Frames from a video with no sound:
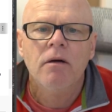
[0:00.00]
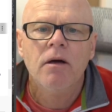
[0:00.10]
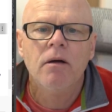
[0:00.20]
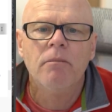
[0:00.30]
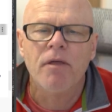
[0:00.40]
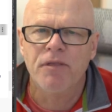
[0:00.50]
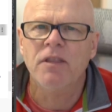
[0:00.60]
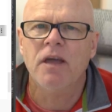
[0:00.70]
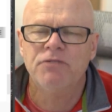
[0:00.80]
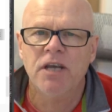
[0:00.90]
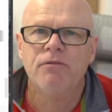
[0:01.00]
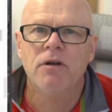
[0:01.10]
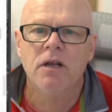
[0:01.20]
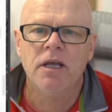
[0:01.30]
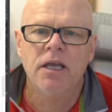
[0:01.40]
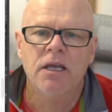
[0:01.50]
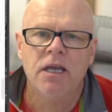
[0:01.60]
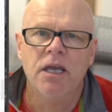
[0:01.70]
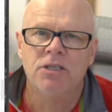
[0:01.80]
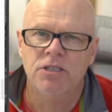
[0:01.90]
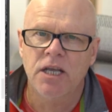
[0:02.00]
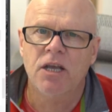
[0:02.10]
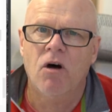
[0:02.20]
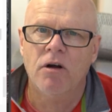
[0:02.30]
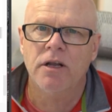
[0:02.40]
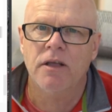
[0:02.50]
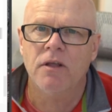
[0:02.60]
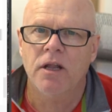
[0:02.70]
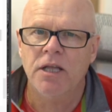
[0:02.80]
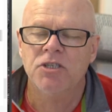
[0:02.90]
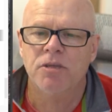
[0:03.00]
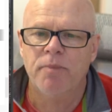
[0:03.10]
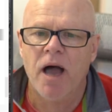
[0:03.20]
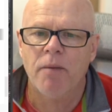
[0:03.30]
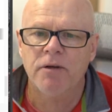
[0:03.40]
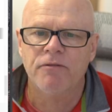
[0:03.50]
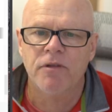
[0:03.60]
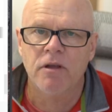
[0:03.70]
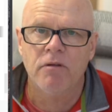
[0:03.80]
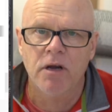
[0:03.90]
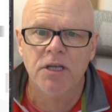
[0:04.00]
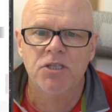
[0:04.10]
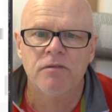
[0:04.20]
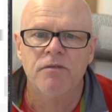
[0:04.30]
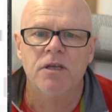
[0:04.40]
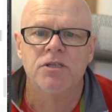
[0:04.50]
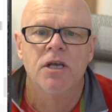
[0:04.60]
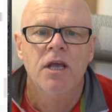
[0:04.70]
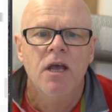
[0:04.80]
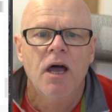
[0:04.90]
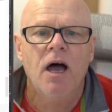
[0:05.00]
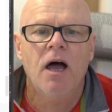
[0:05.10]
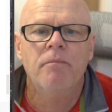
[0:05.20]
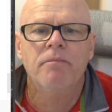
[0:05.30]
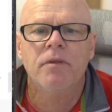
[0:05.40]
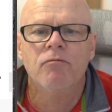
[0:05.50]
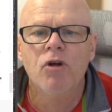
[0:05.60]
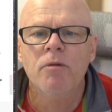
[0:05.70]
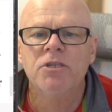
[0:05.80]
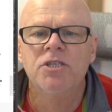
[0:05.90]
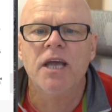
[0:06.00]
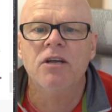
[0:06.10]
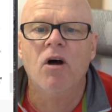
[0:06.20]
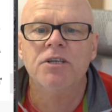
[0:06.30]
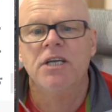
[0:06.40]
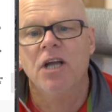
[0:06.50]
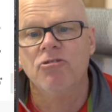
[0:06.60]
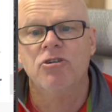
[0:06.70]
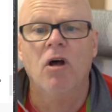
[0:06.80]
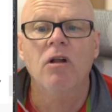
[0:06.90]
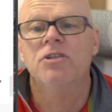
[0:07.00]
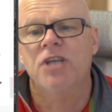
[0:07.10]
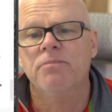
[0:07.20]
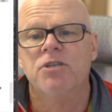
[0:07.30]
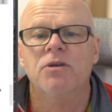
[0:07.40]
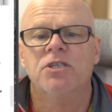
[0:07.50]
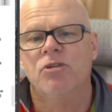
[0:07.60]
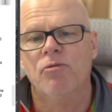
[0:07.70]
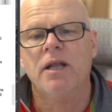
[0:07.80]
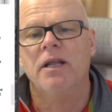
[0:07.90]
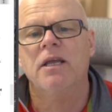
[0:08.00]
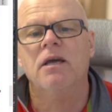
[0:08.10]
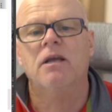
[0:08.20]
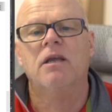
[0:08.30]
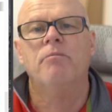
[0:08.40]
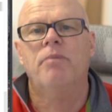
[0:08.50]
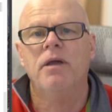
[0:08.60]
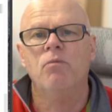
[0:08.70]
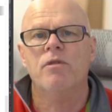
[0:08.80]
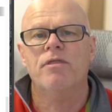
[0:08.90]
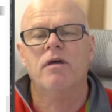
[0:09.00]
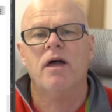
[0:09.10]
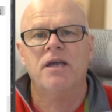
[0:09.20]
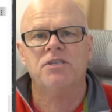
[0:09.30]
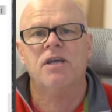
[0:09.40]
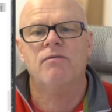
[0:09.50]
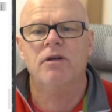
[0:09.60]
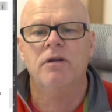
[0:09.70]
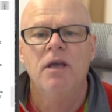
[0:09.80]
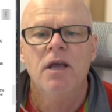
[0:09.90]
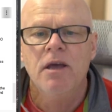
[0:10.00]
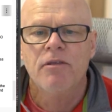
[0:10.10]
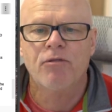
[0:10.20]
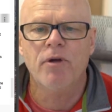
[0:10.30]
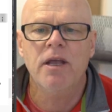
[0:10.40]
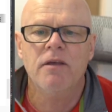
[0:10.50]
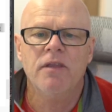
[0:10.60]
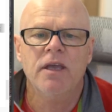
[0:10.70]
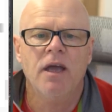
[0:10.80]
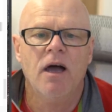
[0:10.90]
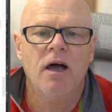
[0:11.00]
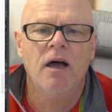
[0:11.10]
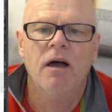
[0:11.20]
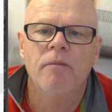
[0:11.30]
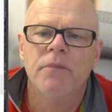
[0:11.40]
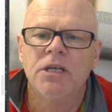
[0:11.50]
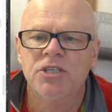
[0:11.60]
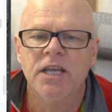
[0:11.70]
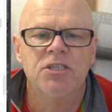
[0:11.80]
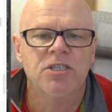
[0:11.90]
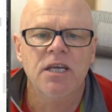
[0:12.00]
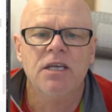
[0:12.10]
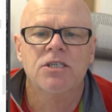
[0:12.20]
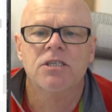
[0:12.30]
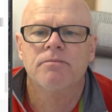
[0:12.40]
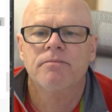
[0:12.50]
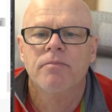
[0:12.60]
I think they've definitely kicked Nikon in the lens department for the release of this. Rumors say $1,900. Yep, so it's directly going to compete with the A7 III and the Z6.